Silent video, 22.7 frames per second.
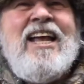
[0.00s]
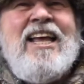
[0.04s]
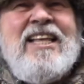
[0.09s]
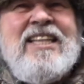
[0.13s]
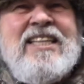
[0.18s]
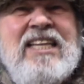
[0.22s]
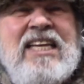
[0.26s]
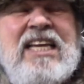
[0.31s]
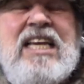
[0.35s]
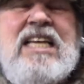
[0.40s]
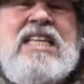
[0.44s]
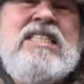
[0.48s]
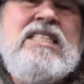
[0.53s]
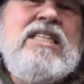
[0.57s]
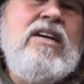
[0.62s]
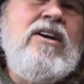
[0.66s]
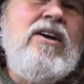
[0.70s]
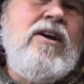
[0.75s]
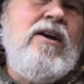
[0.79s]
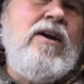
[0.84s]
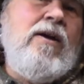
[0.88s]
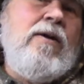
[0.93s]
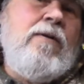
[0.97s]
These
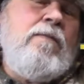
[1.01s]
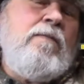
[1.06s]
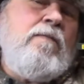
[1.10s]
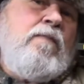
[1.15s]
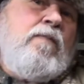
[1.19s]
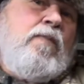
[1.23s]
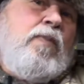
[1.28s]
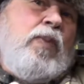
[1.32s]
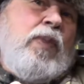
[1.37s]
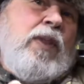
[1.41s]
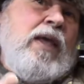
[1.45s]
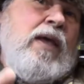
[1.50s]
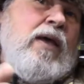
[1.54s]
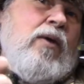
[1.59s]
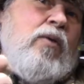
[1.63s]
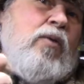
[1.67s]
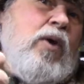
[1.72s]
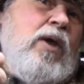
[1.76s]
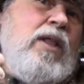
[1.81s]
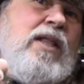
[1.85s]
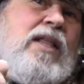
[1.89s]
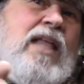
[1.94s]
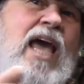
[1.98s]
are
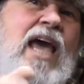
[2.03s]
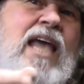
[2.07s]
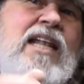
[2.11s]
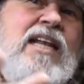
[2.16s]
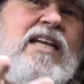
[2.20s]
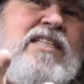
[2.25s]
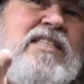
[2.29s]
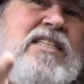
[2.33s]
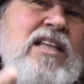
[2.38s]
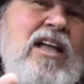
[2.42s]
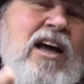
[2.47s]
110 is